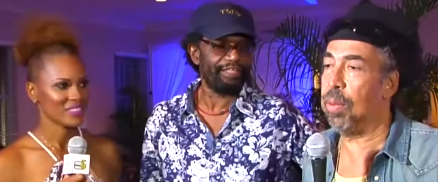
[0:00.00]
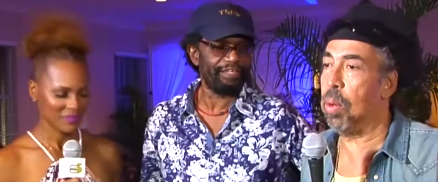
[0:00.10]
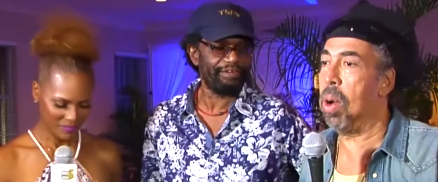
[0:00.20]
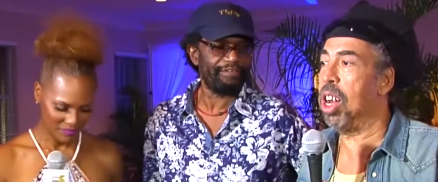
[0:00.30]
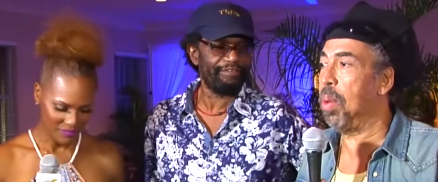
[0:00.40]
Speaker 1: if
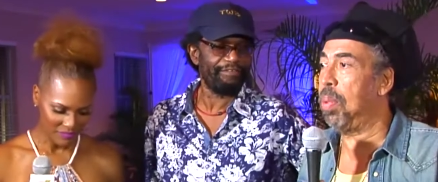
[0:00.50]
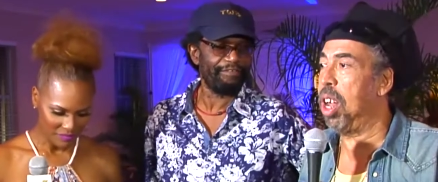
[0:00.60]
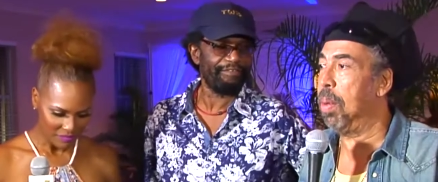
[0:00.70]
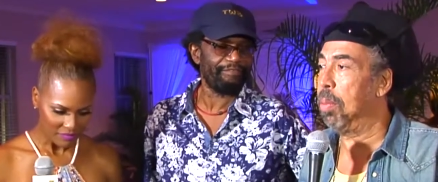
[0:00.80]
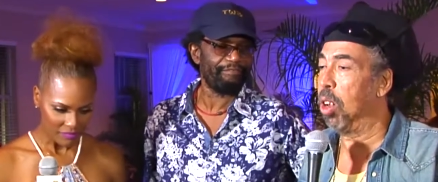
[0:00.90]
you want to
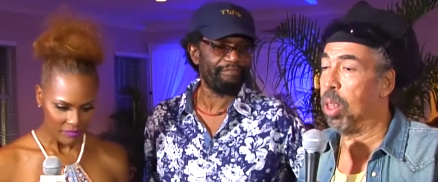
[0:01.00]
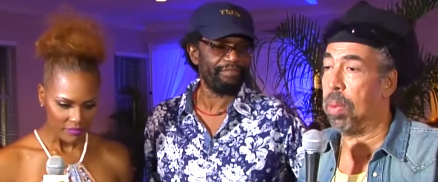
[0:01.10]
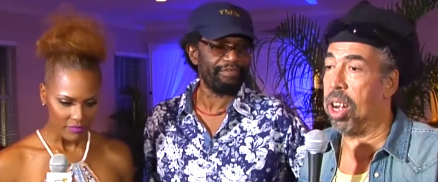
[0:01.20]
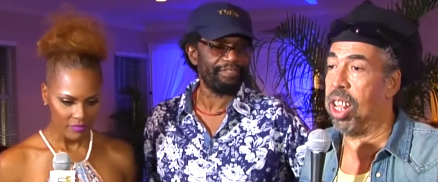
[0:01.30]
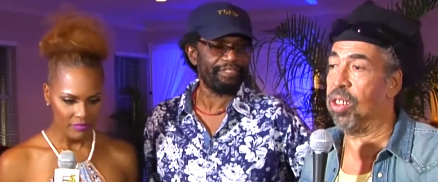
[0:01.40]
play
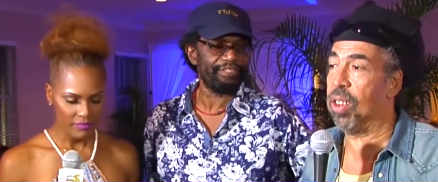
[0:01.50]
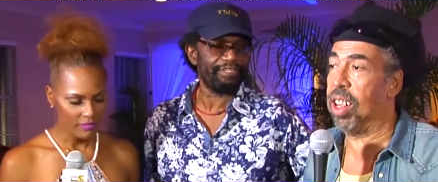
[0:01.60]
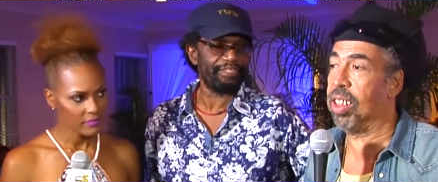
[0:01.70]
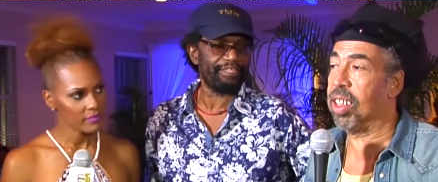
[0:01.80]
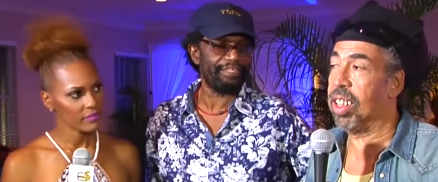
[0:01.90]
multiple
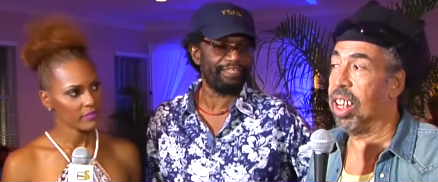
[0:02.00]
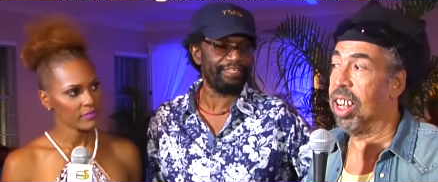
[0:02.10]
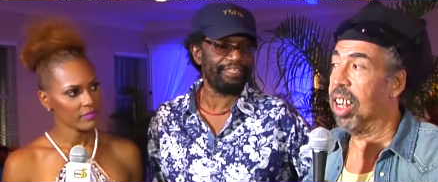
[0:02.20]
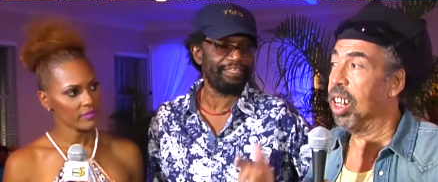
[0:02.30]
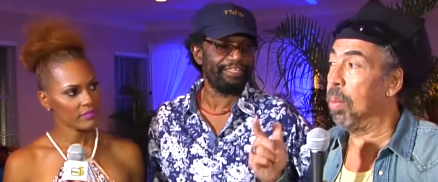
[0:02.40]
instruments,
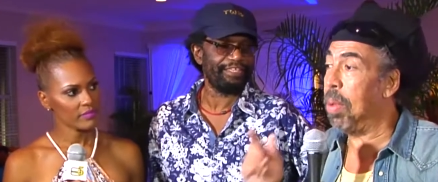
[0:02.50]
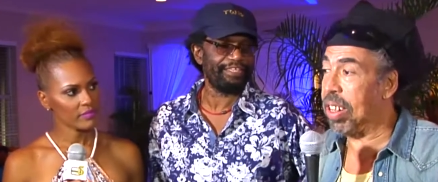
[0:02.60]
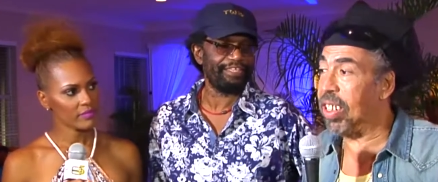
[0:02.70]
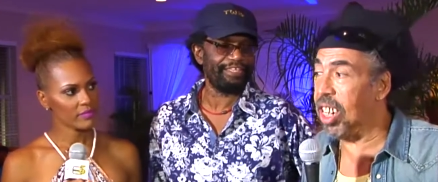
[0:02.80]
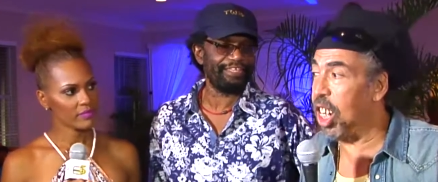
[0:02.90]
the
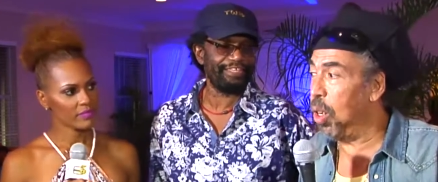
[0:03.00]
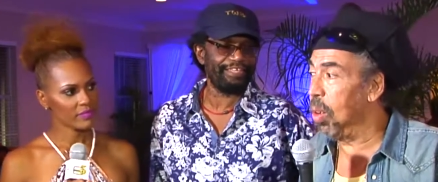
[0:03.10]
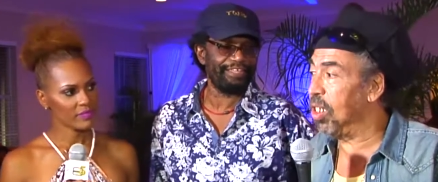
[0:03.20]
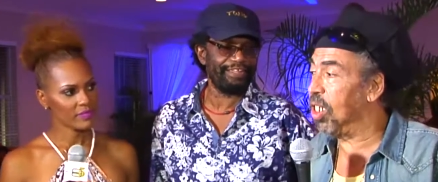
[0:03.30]
best thing you do